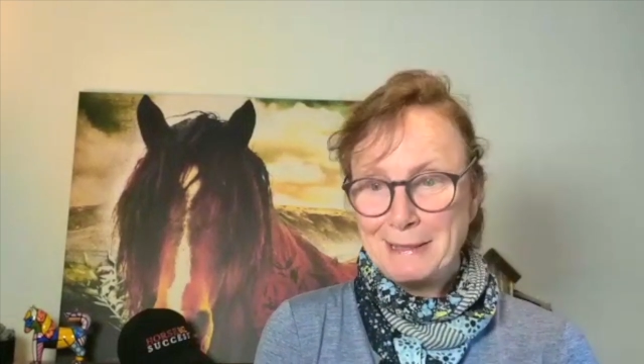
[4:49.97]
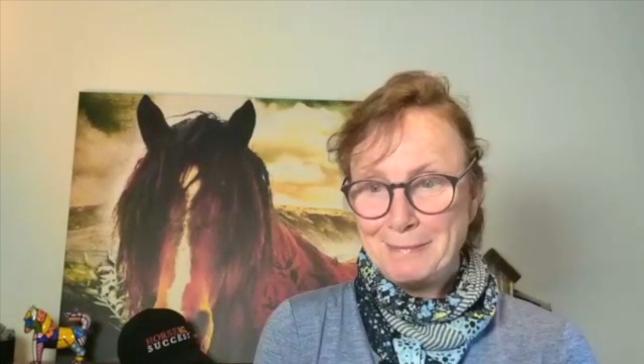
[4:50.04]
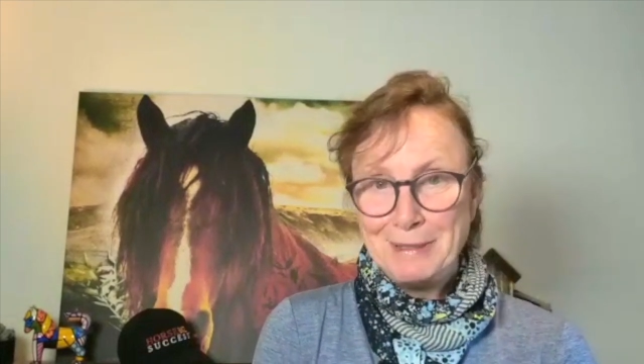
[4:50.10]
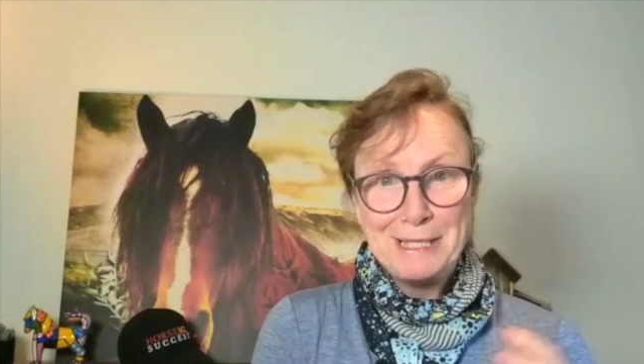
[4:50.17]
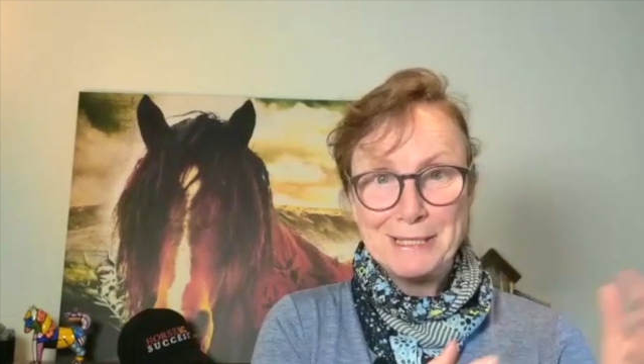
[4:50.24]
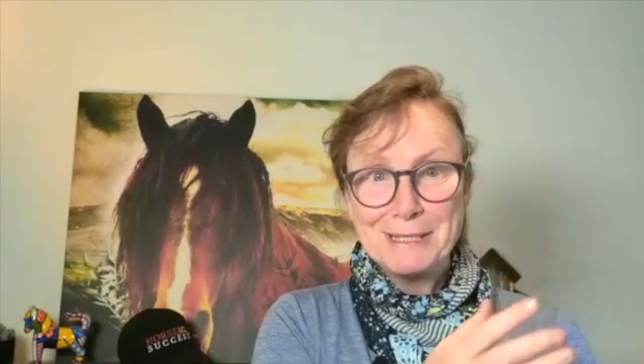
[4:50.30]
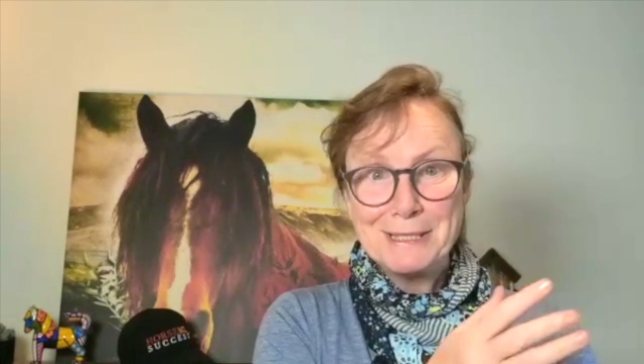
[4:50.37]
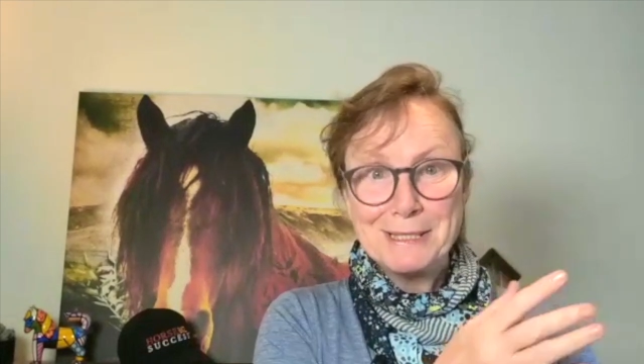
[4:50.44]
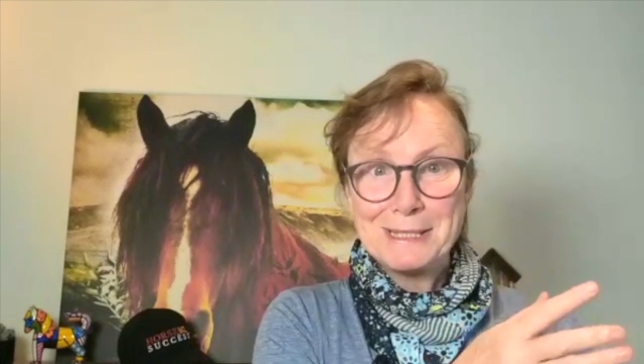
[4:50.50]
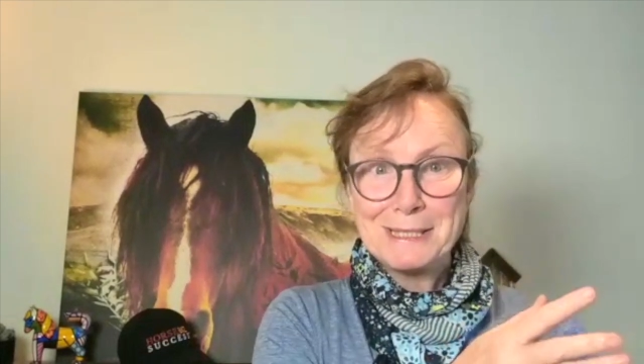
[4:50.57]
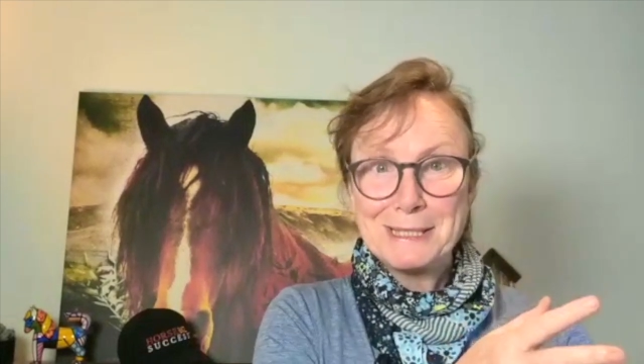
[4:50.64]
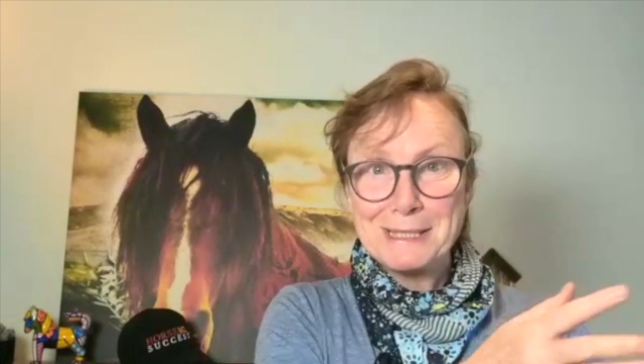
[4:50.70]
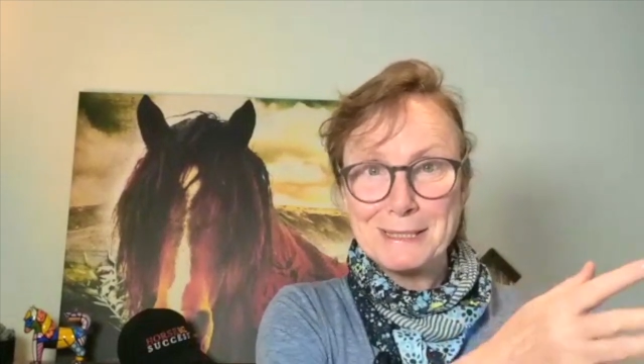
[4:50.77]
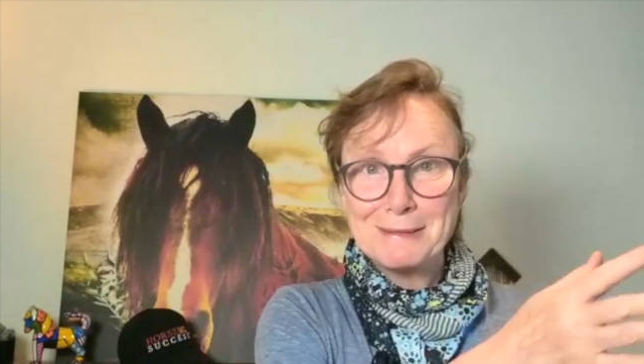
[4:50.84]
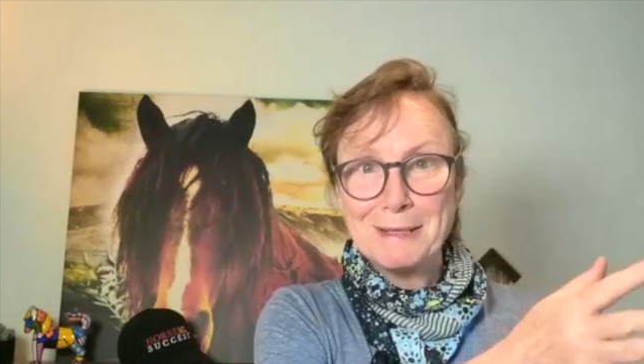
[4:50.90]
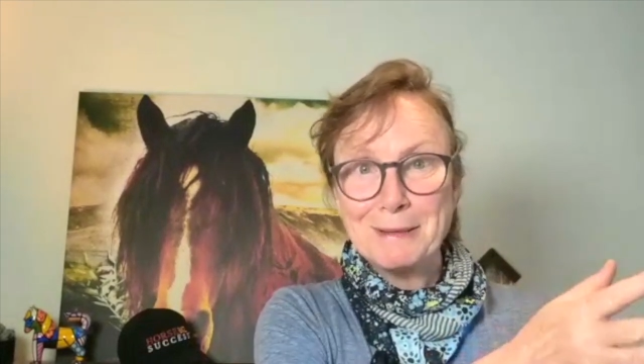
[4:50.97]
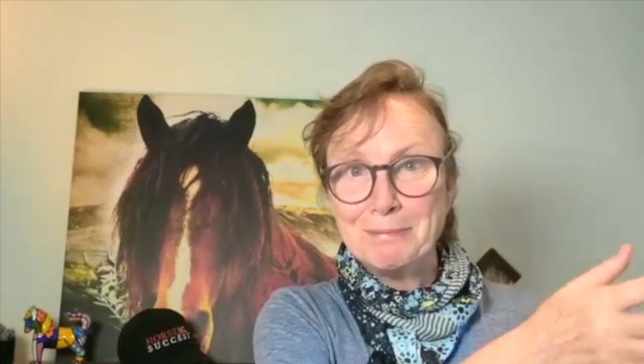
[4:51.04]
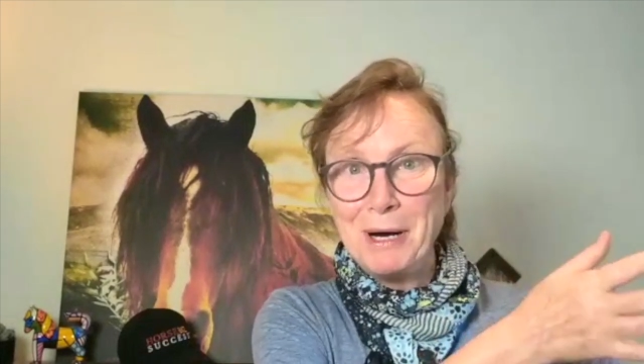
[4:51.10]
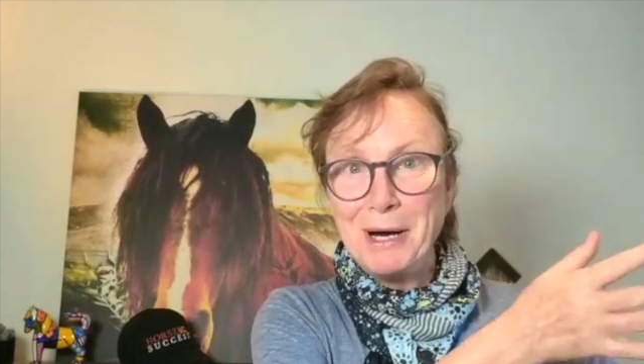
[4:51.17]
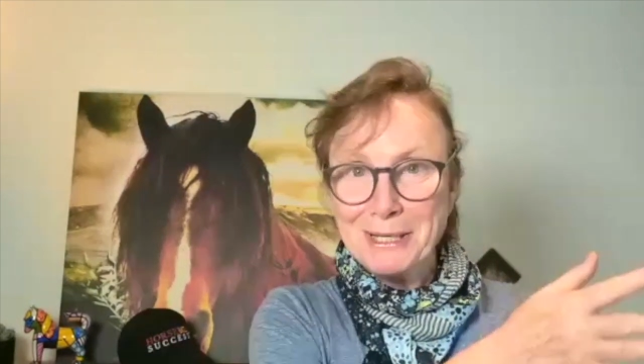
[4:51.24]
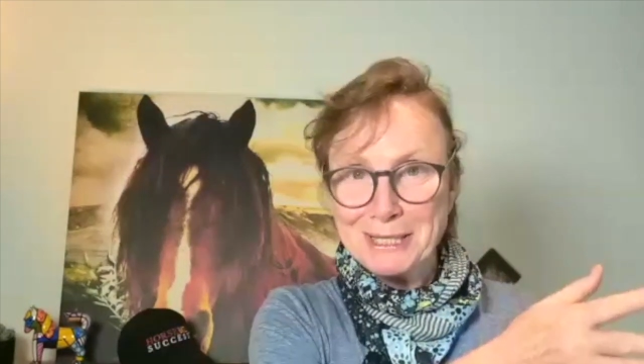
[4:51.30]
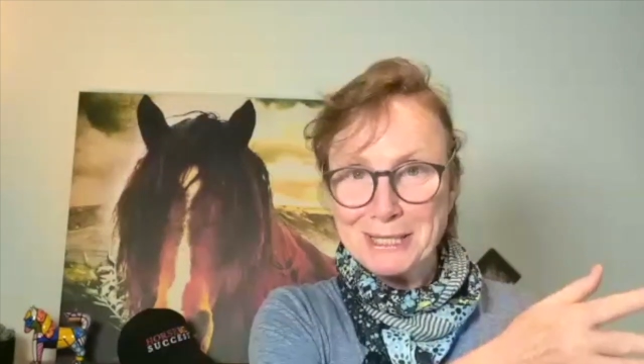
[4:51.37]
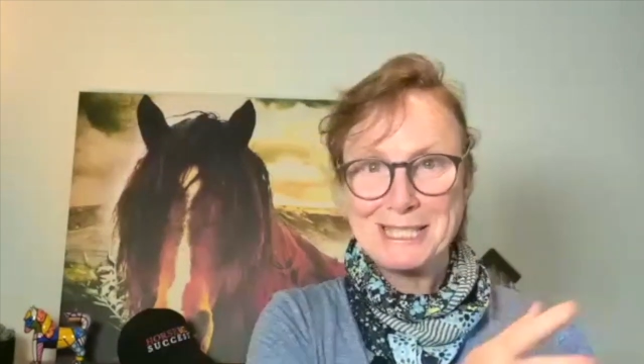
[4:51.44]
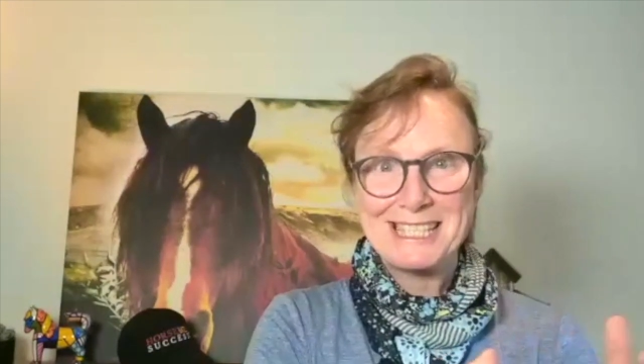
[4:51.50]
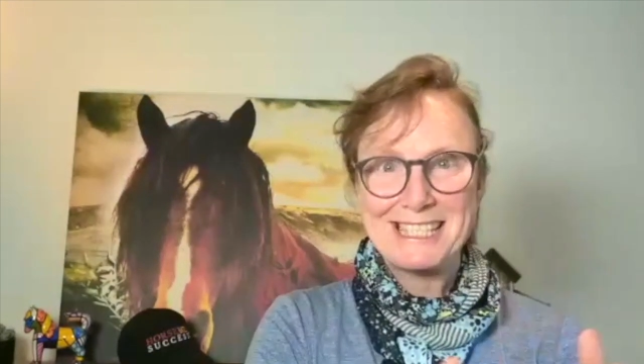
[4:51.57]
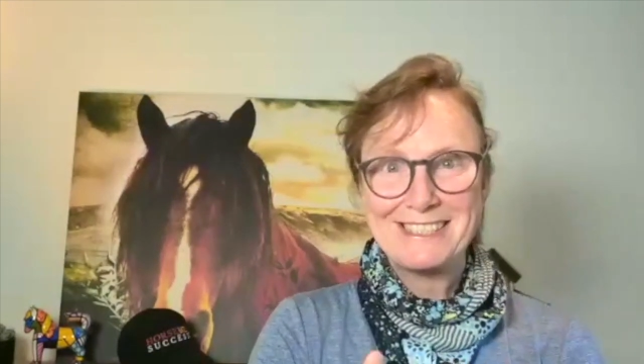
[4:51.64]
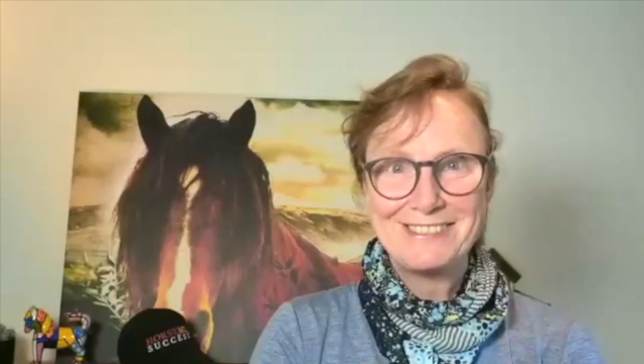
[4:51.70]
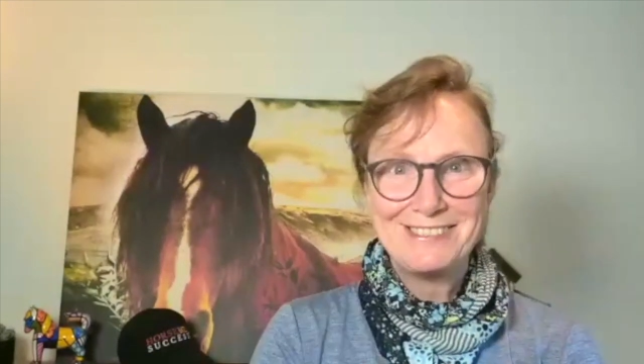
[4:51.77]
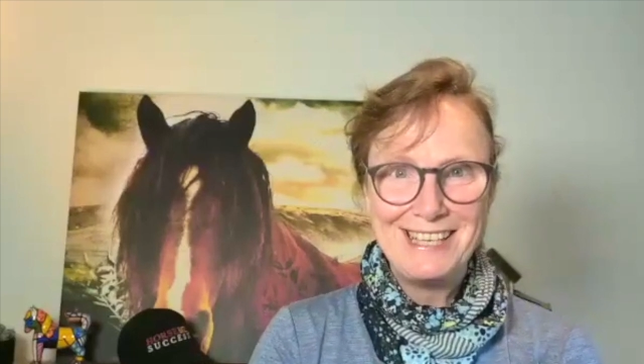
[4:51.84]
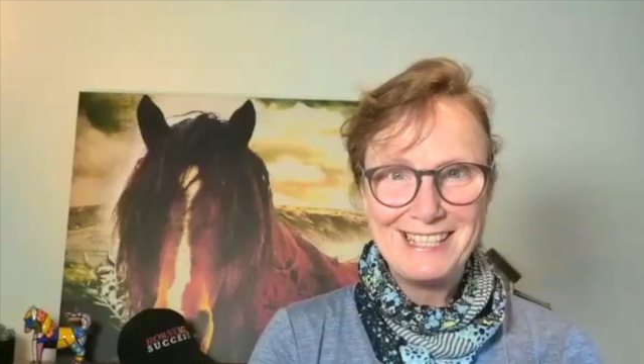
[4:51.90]
because the boss
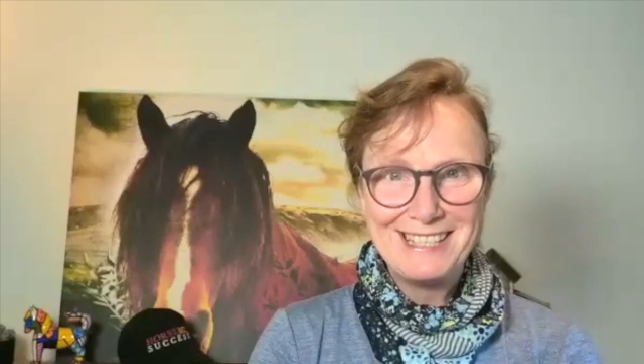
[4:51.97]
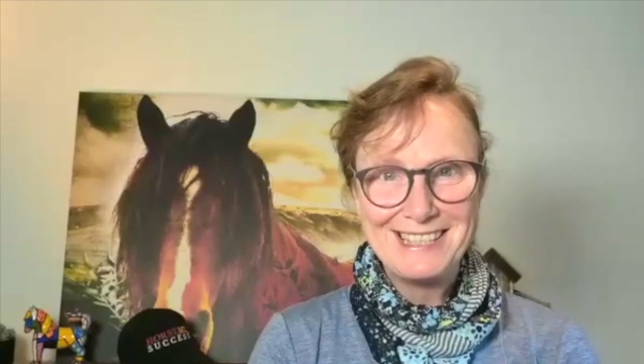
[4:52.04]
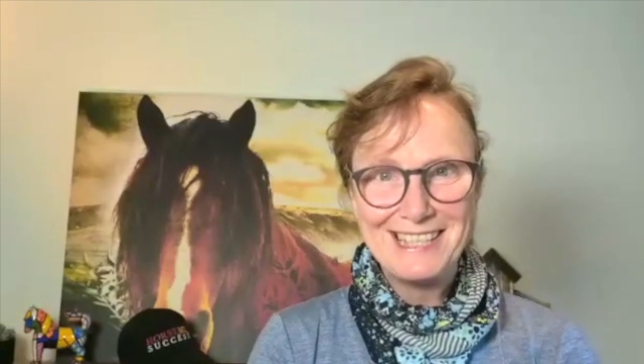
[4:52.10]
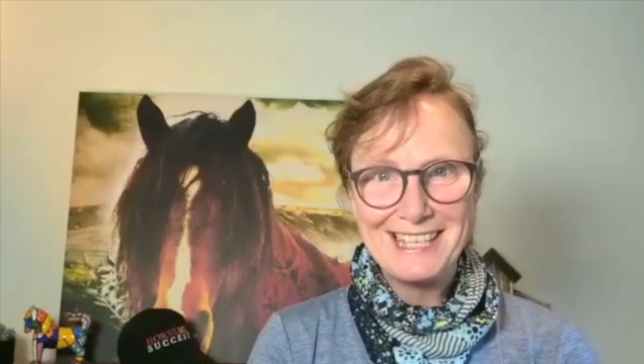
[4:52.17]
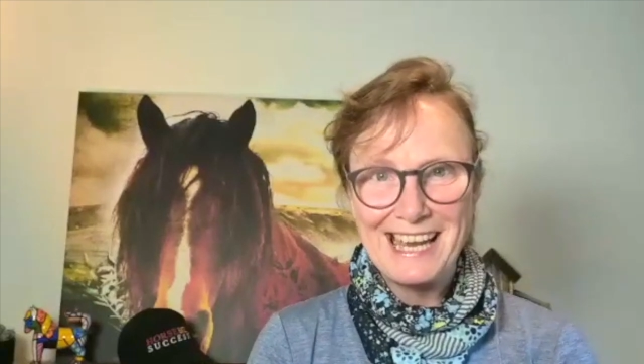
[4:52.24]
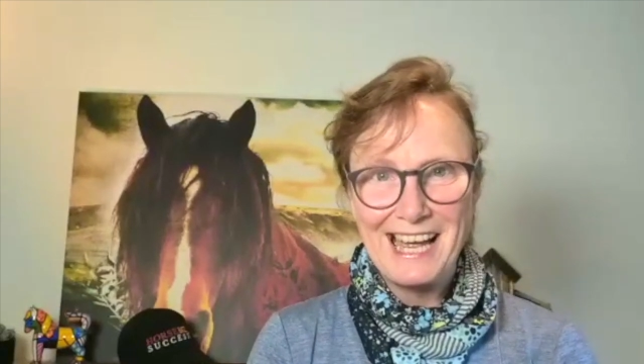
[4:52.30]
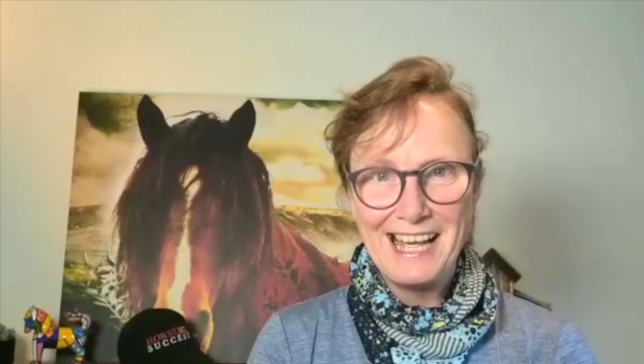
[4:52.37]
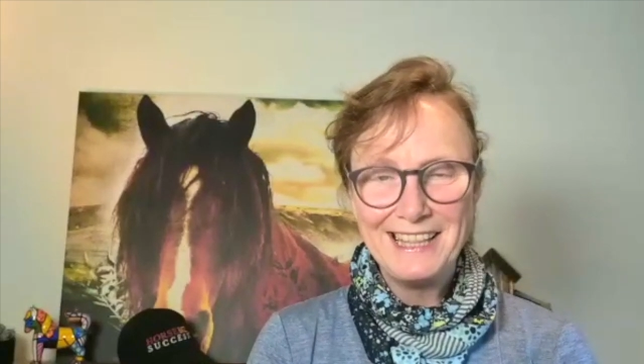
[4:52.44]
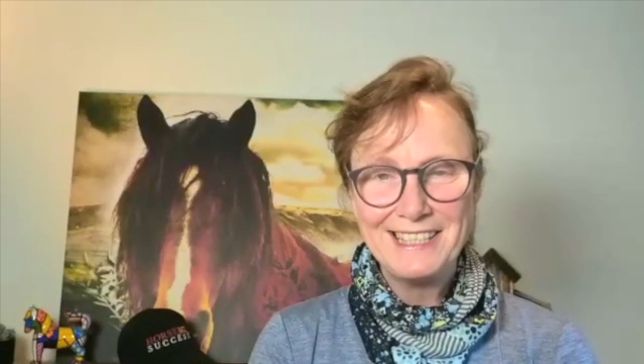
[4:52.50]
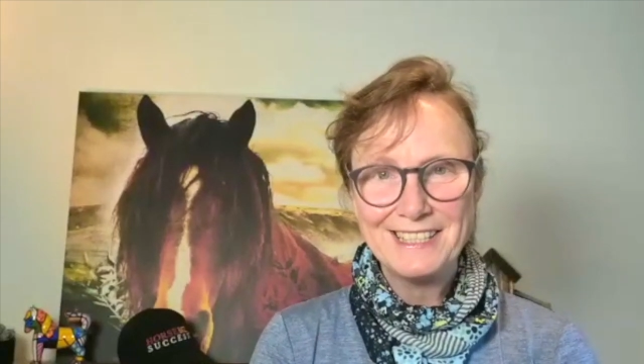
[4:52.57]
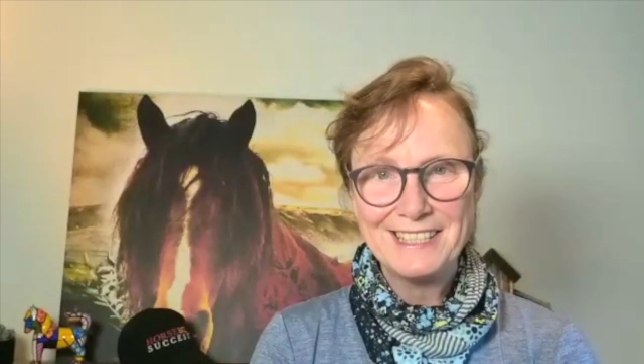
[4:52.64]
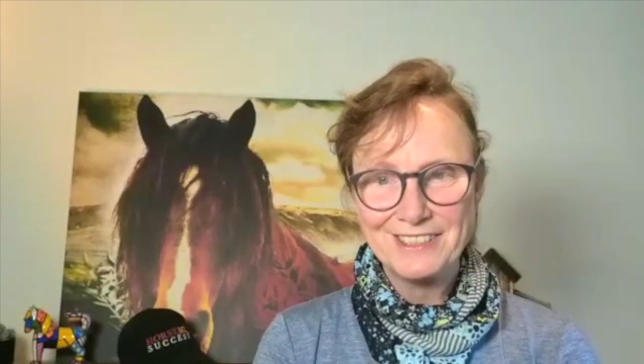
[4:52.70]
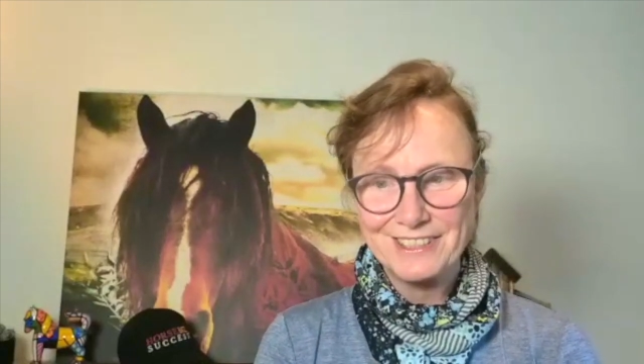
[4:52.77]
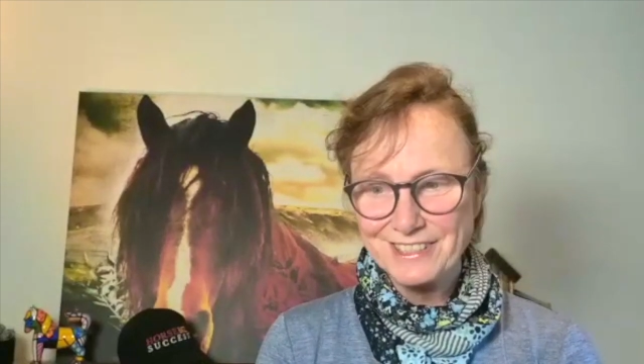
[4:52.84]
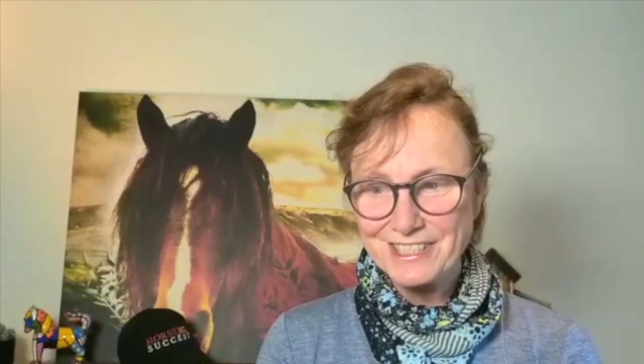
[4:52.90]
created the calendar.